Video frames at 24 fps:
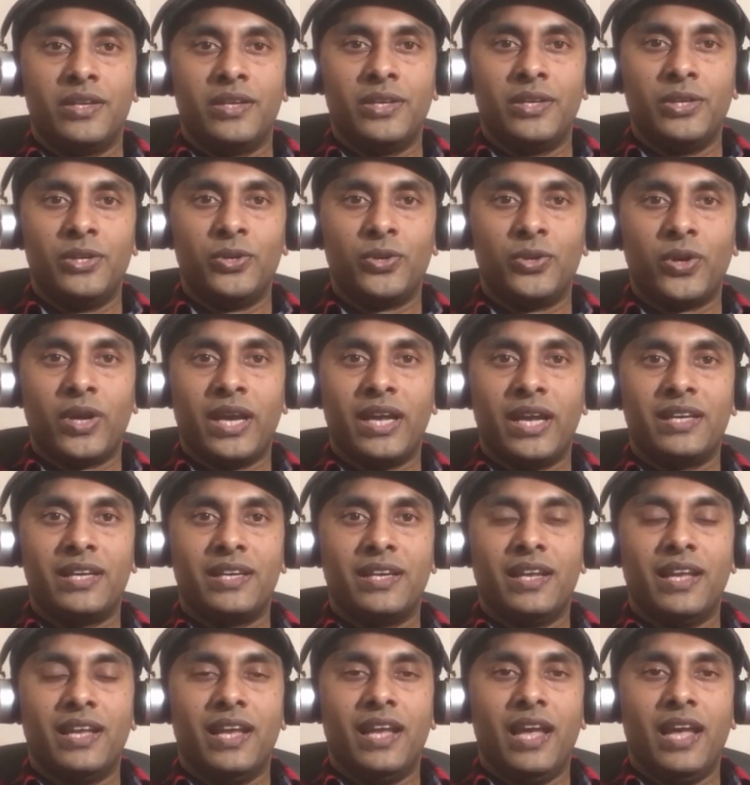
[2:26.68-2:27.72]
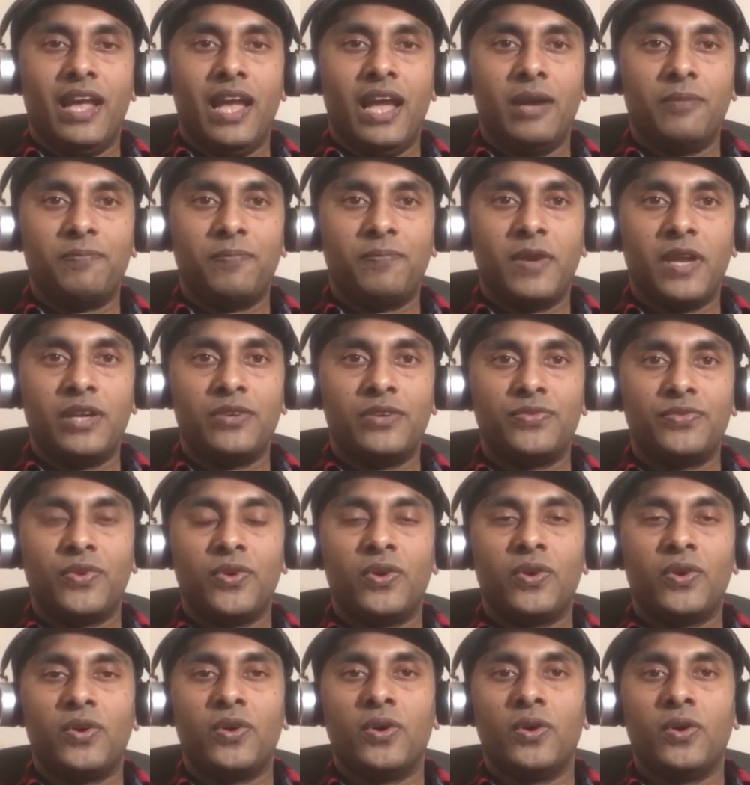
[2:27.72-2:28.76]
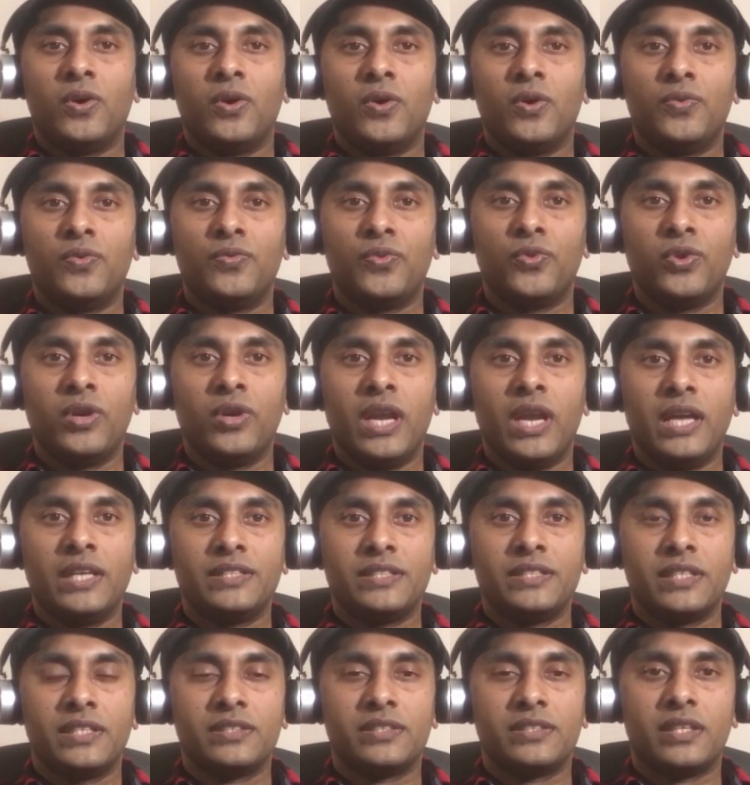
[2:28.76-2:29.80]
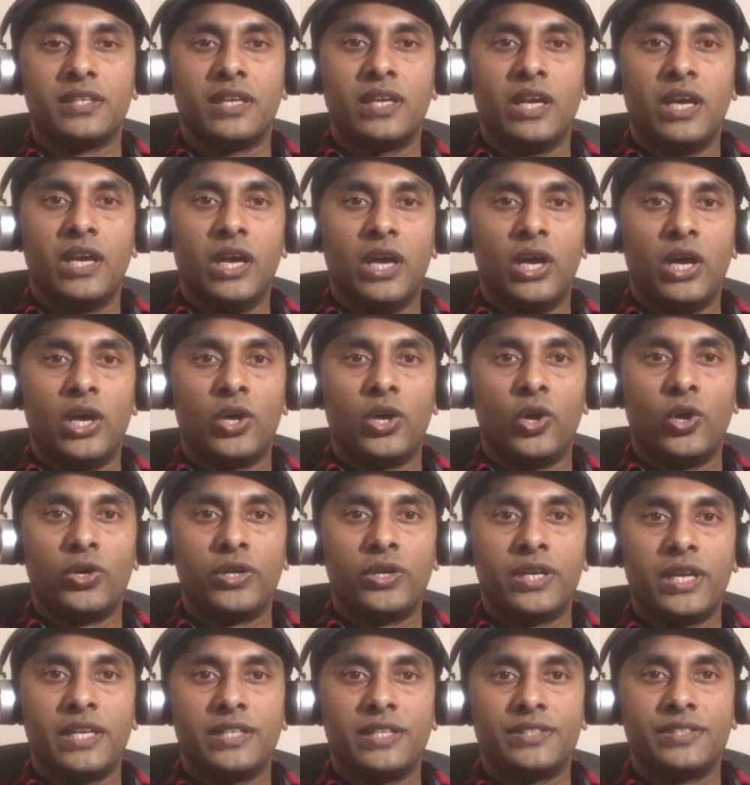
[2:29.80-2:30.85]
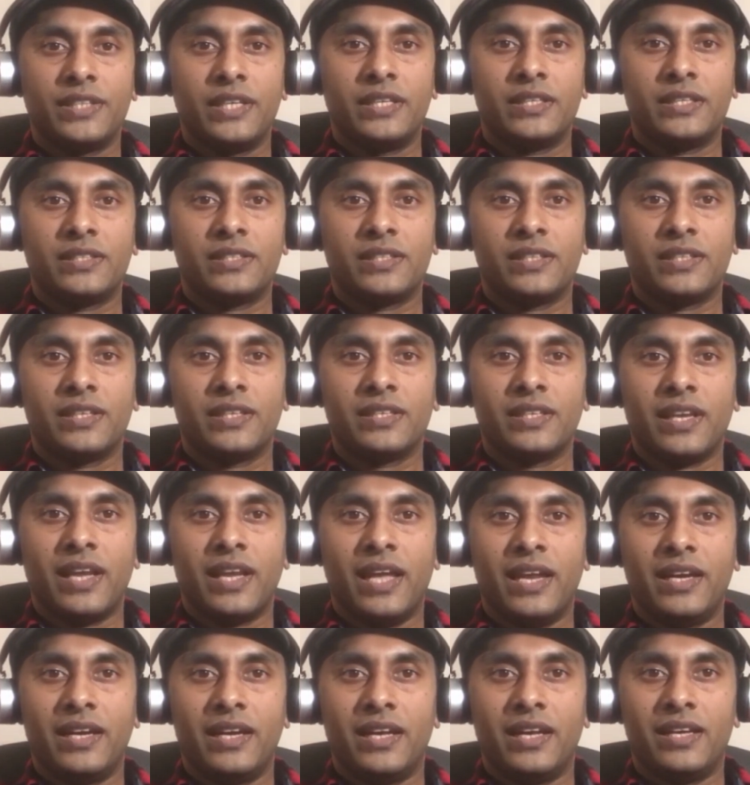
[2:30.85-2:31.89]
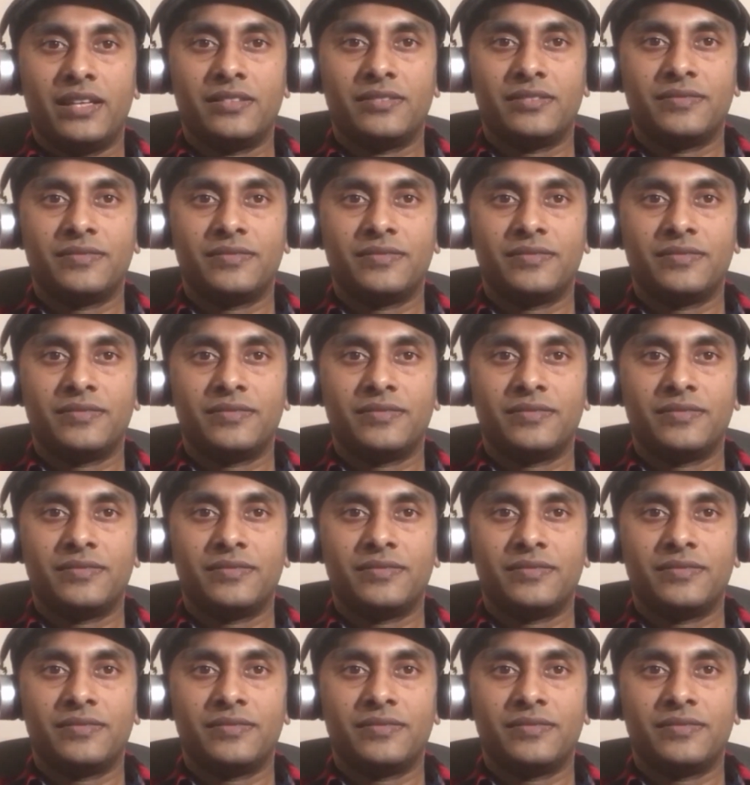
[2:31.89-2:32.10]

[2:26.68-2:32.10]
you can apply for full license road test in Canada.